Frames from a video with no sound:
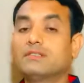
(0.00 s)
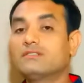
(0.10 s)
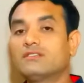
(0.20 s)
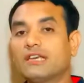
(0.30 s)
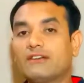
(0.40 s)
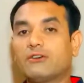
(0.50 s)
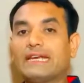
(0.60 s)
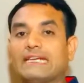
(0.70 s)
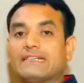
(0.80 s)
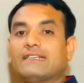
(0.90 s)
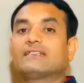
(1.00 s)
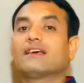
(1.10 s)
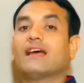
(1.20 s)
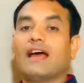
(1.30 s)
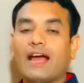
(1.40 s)
because you can read
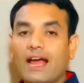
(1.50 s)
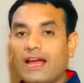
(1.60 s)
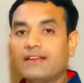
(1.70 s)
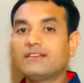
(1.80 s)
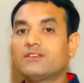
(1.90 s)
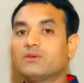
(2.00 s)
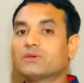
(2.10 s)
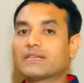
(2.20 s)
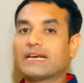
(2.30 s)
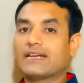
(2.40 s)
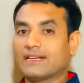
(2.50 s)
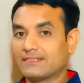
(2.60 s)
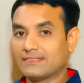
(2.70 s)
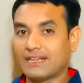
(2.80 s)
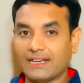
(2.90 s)
it and you can
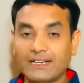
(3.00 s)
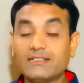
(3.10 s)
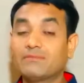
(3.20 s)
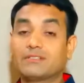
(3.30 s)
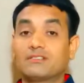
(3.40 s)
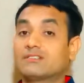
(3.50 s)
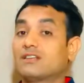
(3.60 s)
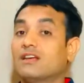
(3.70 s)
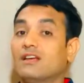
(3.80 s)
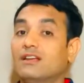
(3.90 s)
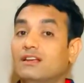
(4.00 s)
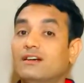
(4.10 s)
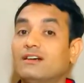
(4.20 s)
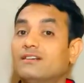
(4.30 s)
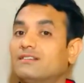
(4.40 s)
understand it, because
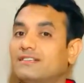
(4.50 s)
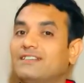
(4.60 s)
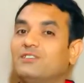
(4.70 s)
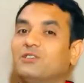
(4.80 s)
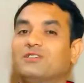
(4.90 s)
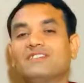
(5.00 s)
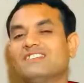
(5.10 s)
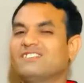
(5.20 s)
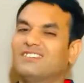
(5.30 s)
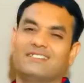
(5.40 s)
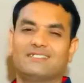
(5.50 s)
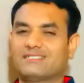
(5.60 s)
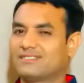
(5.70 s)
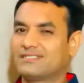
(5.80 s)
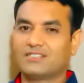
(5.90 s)
le t-shirt. T-shirt
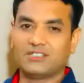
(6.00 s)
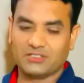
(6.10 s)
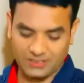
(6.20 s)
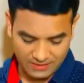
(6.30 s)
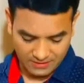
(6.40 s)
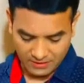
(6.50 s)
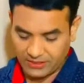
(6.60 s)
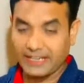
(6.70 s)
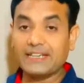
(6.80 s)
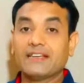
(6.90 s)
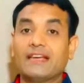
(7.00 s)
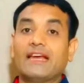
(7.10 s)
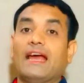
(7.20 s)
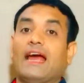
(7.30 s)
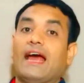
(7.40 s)
is t-shirt. Okay.
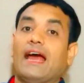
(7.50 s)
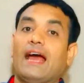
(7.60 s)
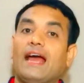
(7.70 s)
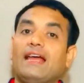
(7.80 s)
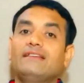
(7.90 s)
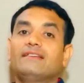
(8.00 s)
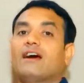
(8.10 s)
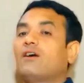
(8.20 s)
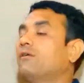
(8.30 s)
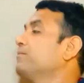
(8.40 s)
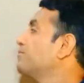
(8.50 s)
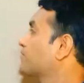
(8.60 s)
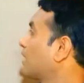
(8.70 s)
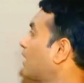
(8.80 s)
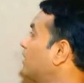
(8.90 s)
And now
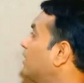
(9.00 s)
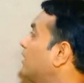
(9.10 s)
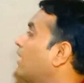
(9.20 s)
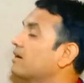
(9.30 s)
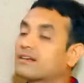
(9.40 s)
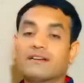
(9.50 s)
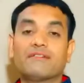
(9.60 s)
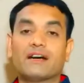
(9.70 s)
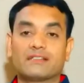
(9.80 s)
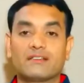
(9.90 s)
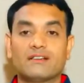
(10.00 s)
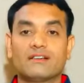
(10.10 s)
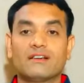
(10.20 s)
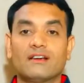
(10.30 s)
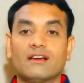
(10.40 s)
la cravat.
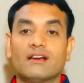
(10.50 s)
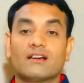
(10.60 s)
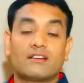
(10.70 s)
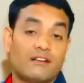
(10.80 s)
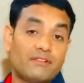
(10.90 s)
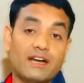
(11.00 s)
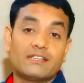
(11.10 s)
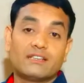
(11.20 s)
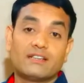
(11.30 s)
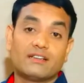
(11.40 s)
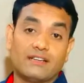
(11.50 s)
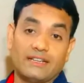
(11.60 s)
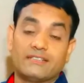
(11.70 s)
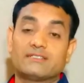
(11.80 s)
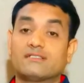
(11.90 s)
Cravat
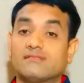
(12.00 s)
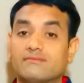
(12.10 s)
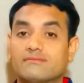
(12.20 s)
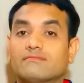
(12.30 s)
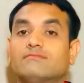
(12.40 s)
is,